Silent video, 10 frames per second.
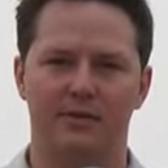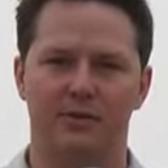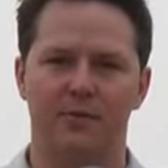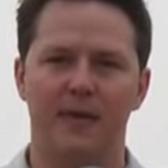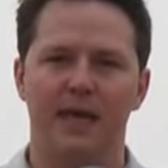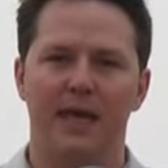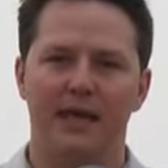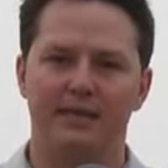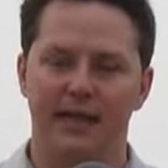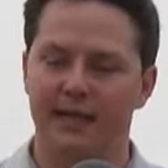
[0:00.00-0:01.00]
So,
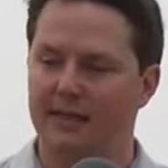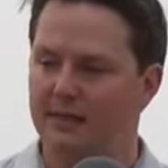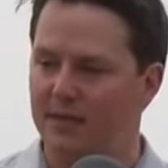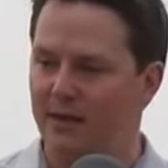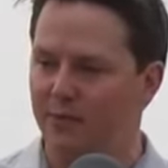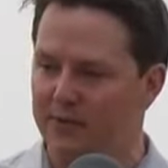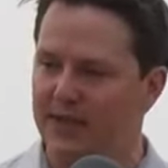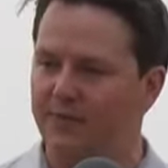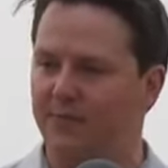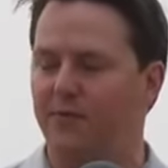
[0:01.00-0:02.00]
exciting
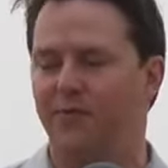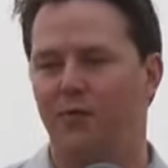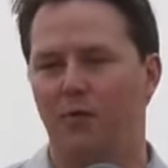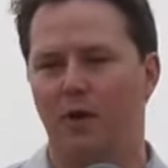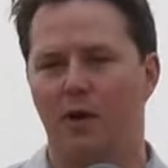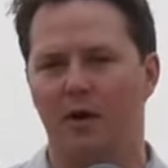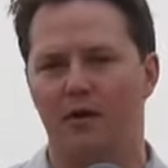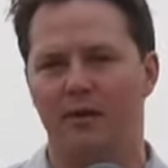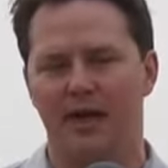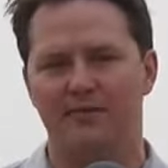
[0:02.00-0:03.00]
relief for
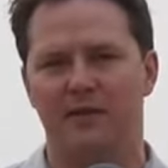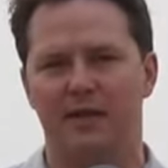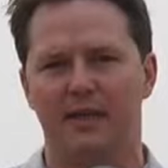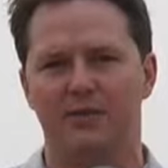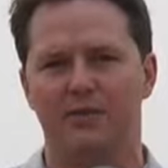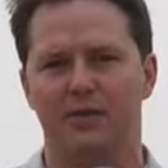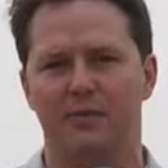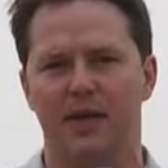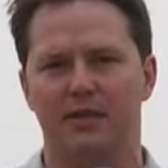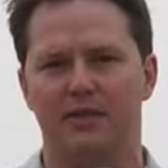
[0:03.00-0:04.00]
our livestock industry
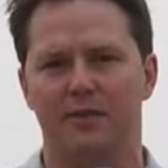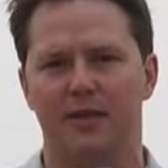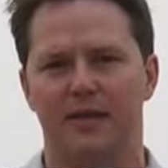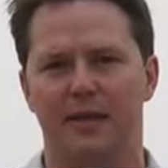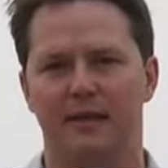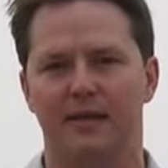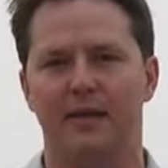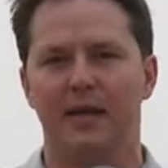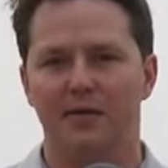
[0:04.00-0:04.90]
to make sure that they can